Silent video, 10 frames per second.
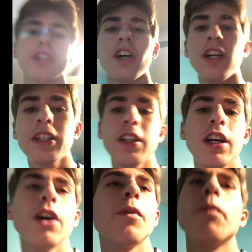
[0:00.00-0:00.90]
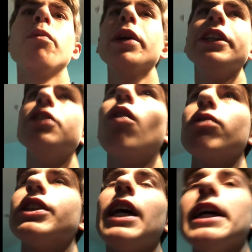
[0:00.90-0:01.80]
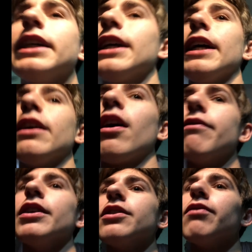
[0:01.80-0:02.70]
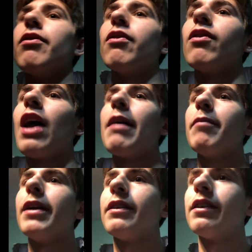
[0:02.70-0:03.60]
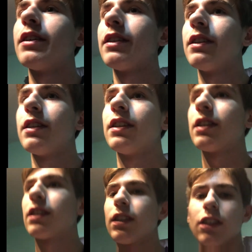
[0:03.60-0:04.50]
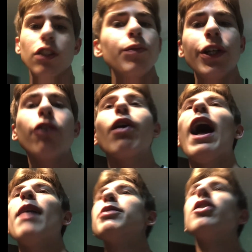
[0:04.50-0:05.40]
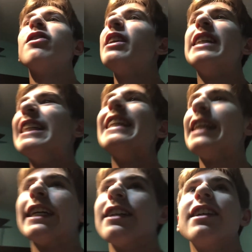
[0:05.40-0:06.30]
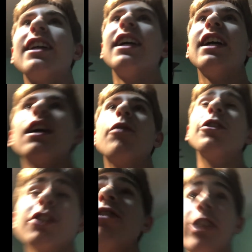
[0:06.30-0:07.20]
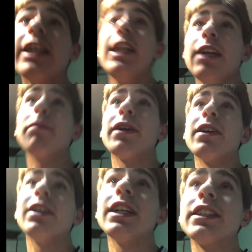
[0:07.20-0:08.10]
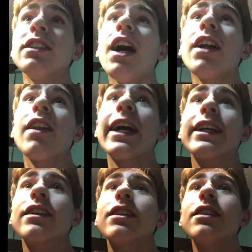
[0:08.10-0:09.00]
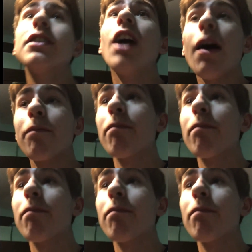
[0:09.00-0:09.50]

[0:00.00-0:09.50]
gone, we don't take an offensive lineman. So we don't absolutely need it. We still need it, but it's not like top